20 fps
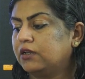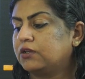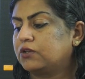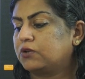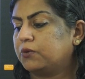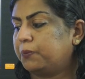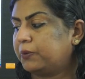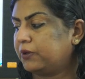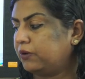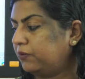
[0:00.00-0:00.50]

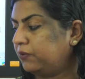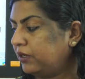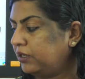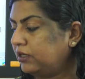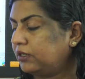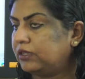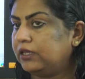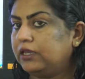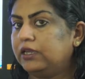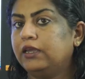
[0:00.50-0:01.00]
to
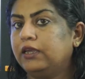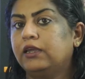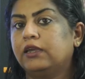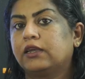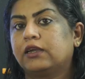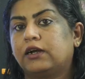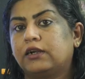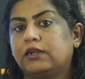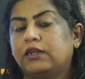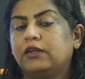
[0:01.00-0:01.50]
prevent the
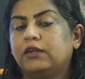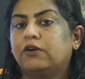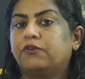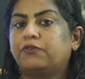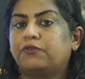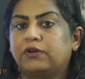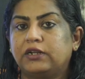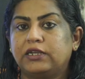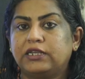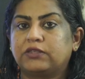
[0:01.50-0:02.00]
cutting
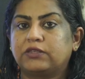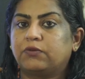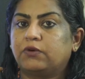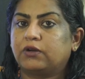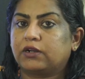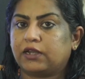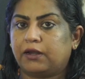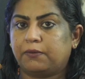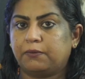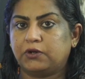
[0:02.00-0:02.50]
of trees
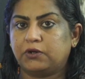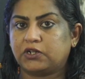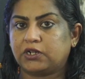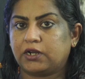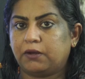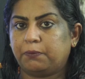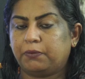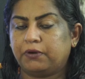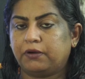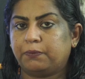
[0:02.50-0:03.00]
for
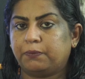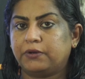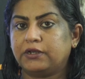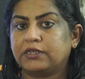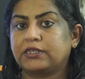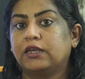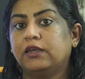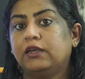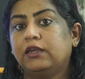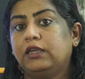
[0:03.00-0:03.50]
commercial purpose.